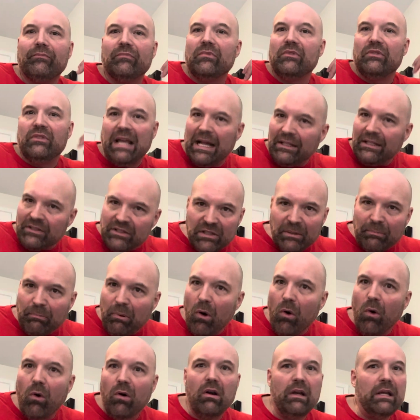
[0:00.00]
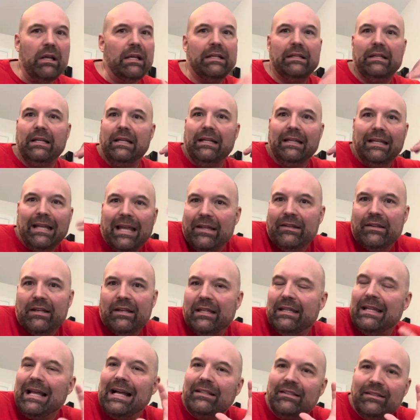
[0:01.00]
that support. And again,
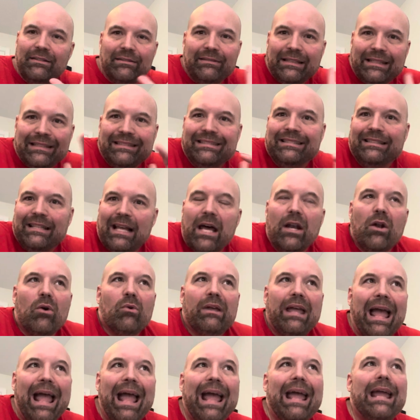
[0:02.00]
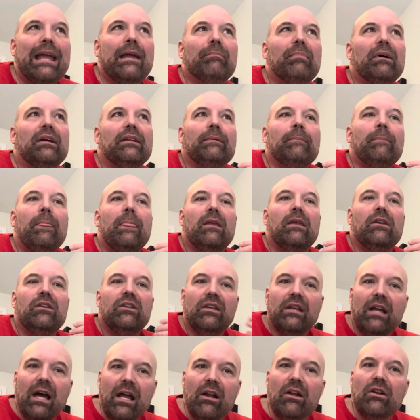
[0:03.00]
and that, it's not okay, but you
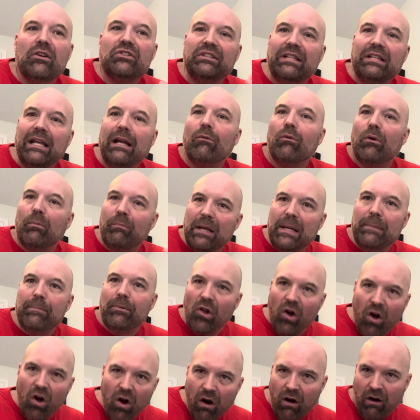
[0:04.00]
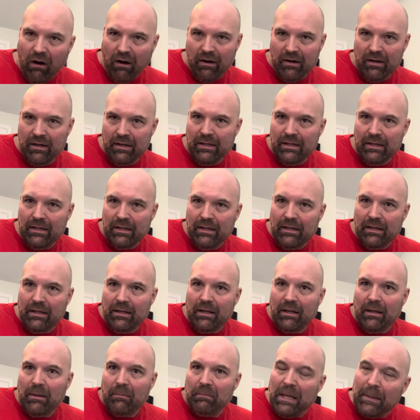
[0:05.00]
got to understand where people are.
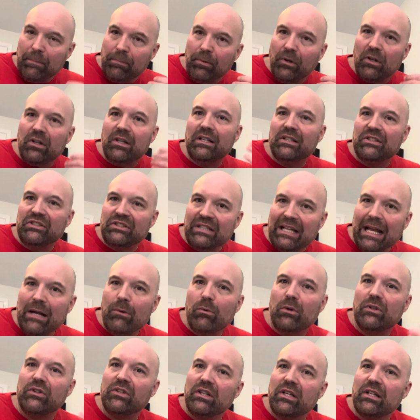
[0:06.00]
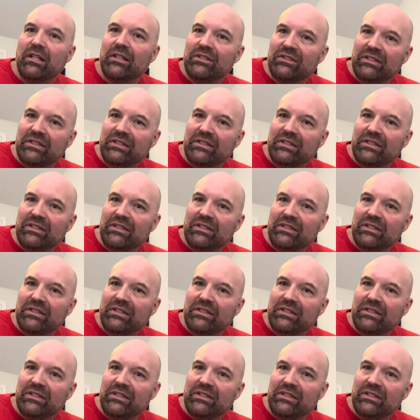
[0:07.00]
People are going to say what they're going to